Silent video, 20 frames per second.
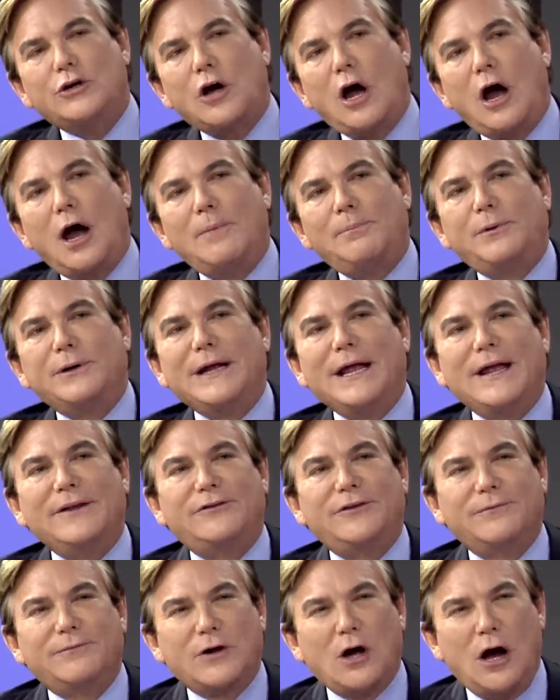
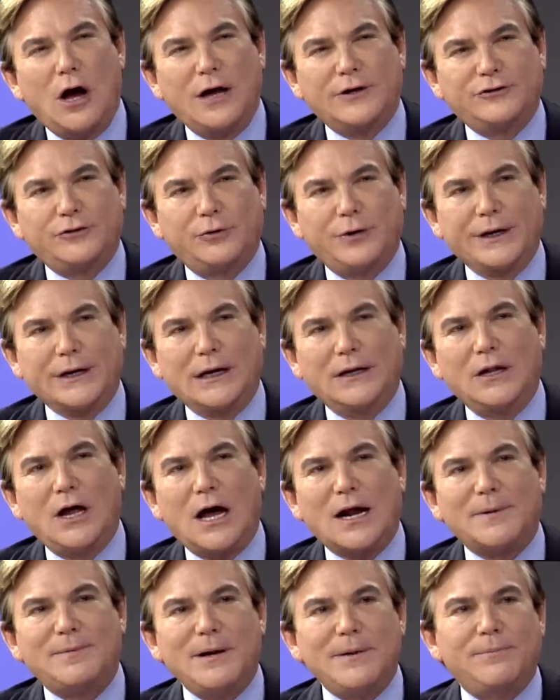comprehensive contouring. A
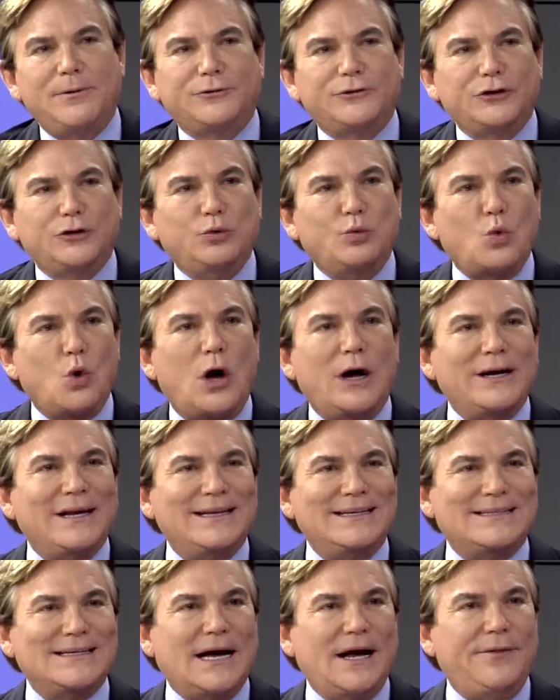lot of people do one
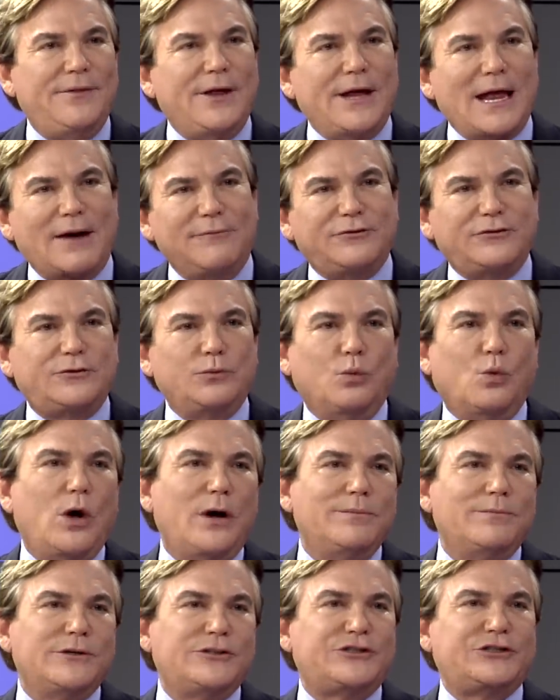and done. They have
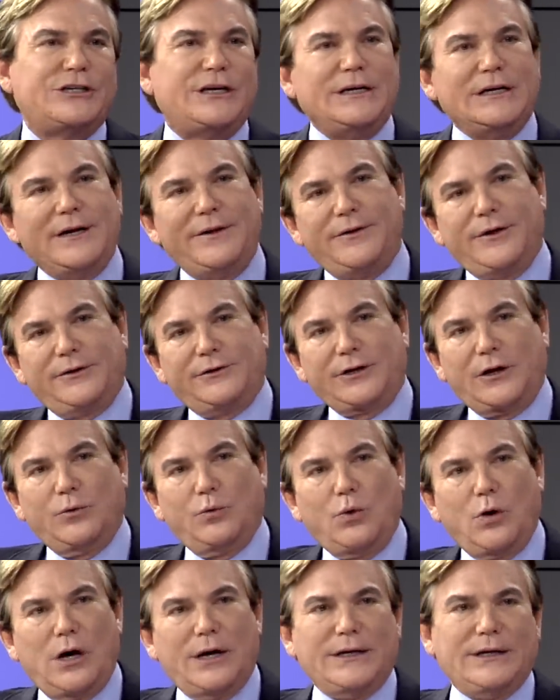one machine and they'll do
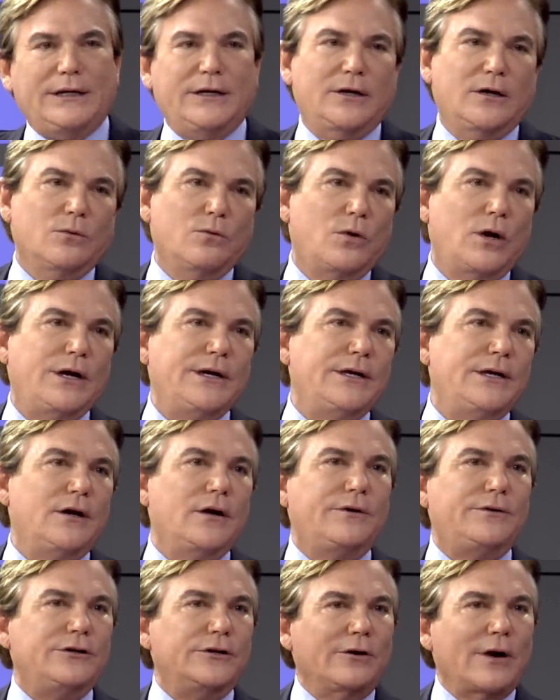one here, one here,
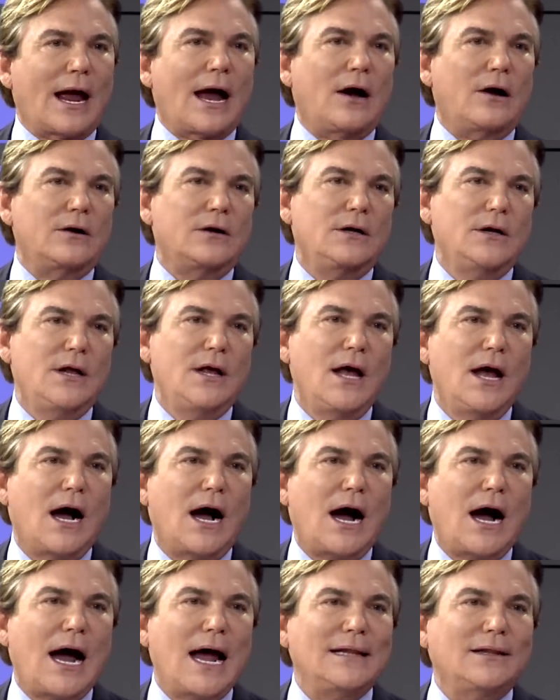and you're out.
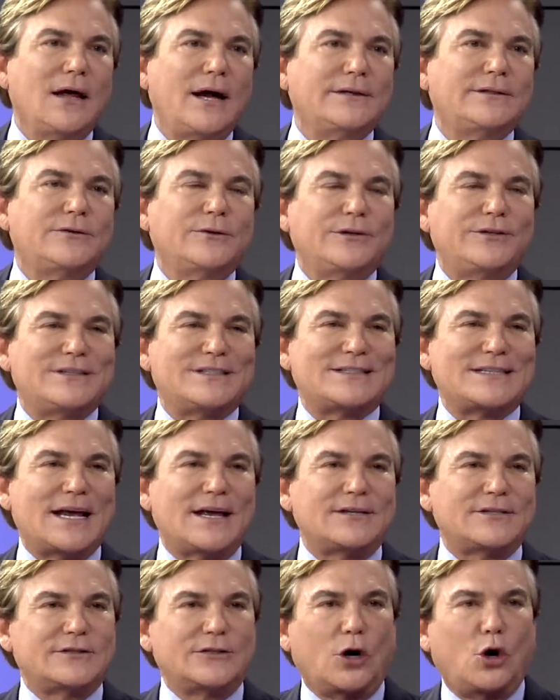I like to
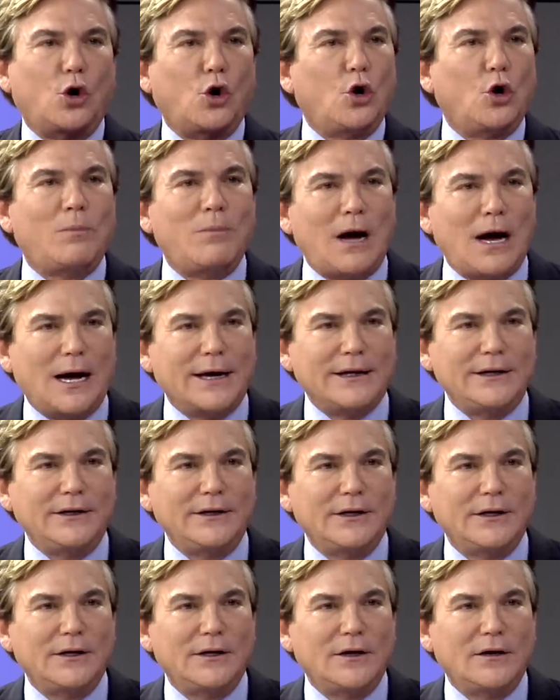assess the whole body,
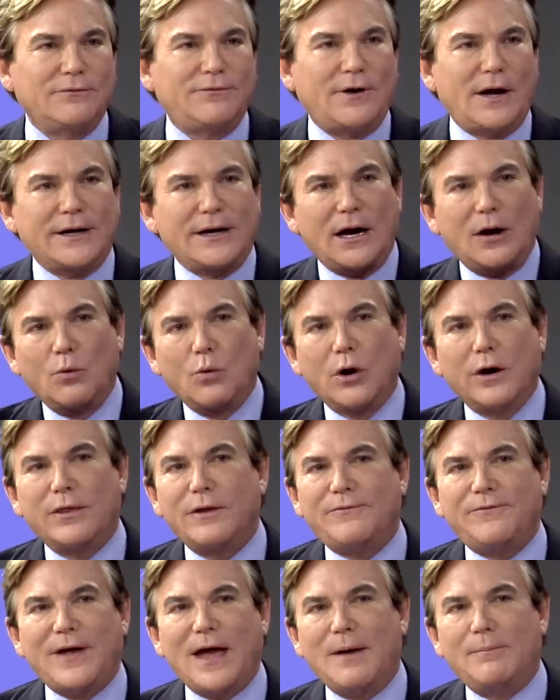find out where
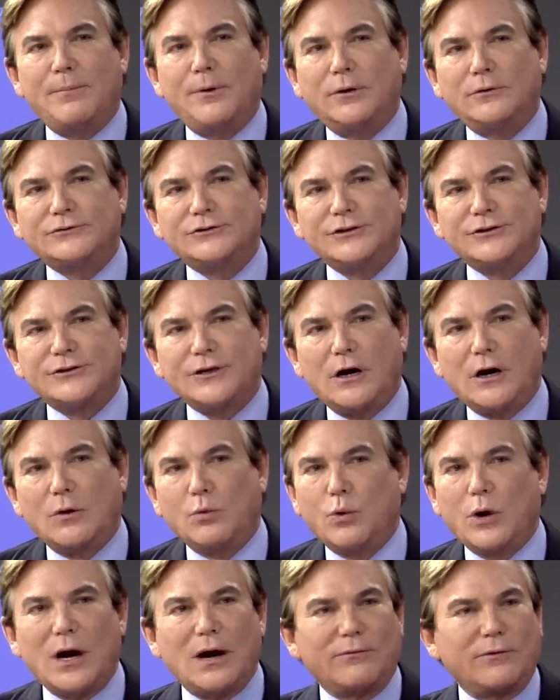the fat bulges are,
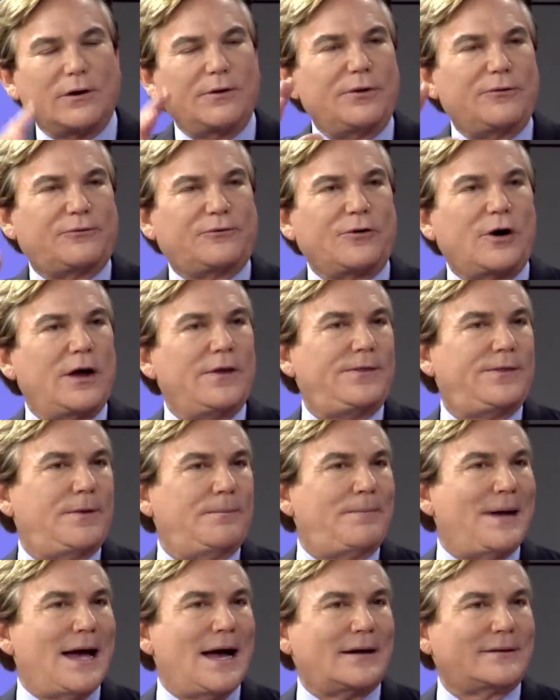wherever, in the front, the
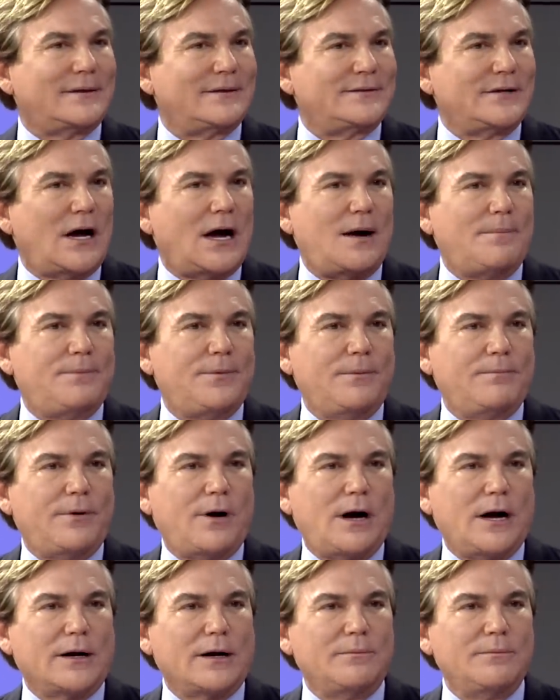back, the top, the
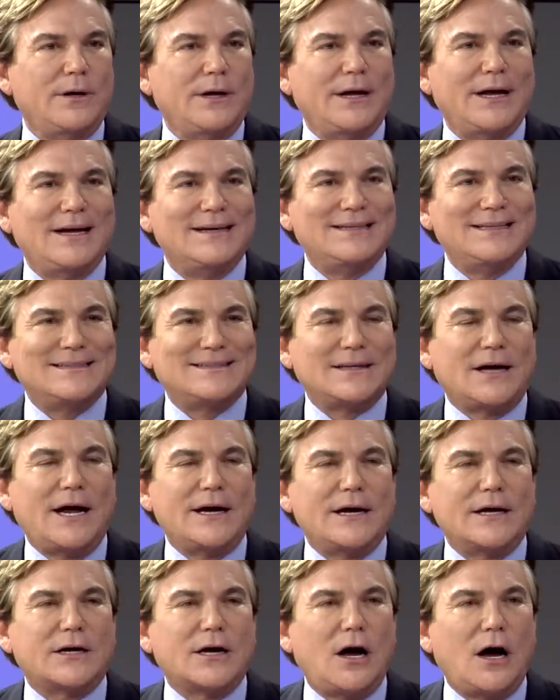bottom, and
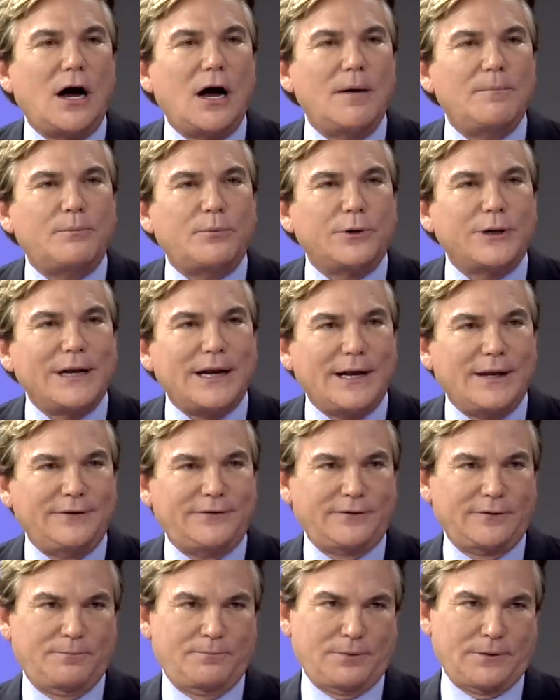design a
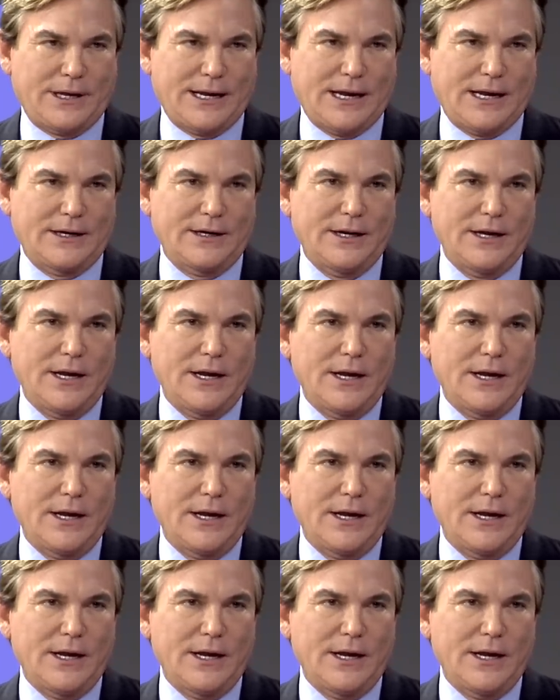comprehensive plan